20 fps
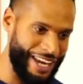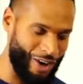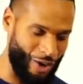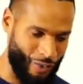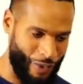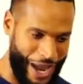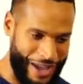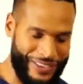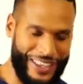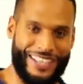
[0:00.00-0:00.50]

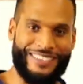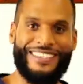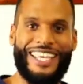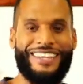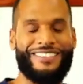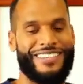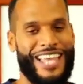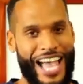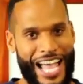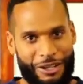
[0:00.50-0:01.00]
around that
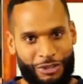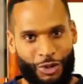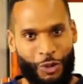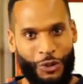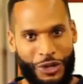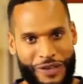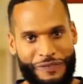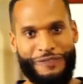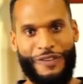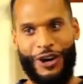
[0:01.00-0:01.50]
same time,
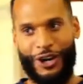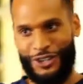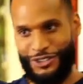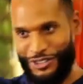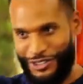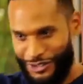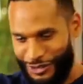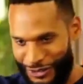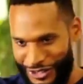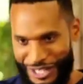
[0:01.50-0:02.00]

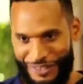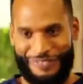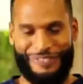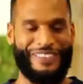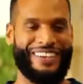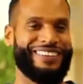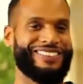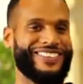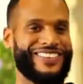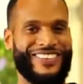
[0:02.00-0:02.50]
21st,
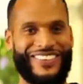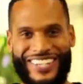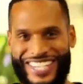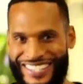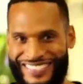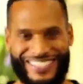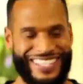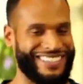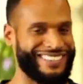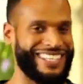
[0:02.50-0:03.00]
25th,
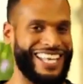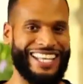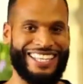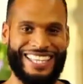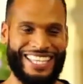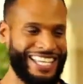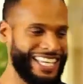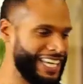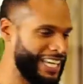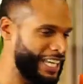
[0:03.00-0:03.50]
26th, same
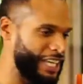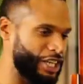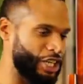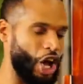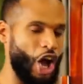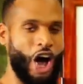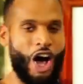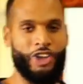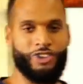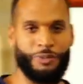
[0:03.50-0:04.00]
thing, he
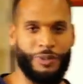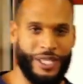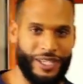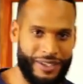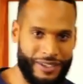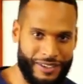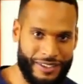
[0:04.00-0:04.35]
calls me.